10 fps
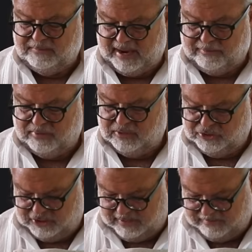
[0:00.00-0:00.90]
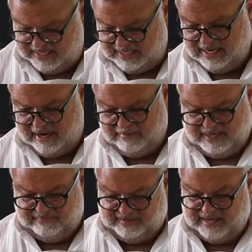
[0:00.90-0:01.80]
pepper shouldn't be the
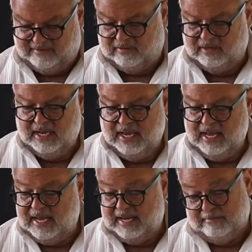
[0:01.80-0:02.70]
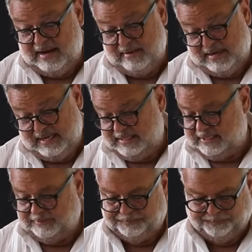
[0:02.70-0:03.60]
dominant flavor in my mind.
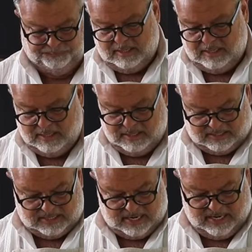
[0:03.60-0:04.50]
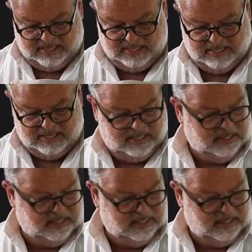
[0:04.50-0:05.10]
It's an onion.